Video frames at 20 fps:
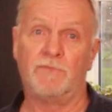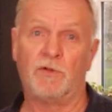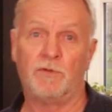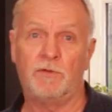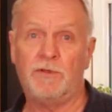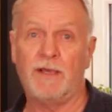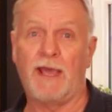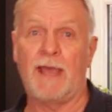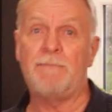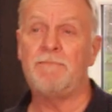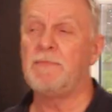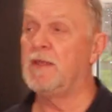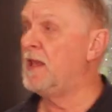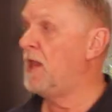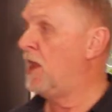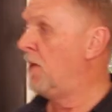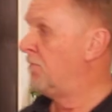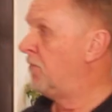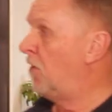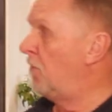okay?
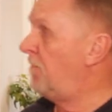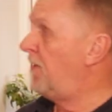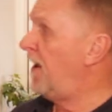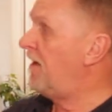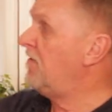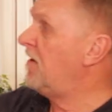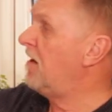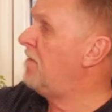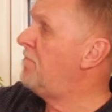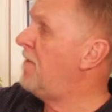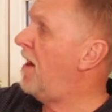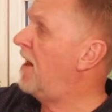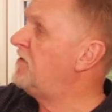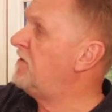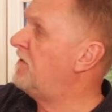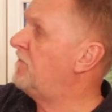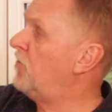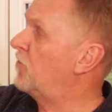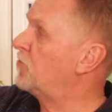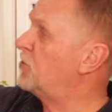But bearing in
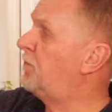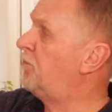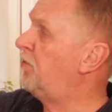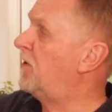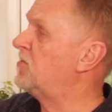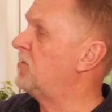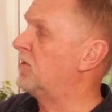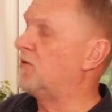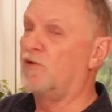mind you've got to press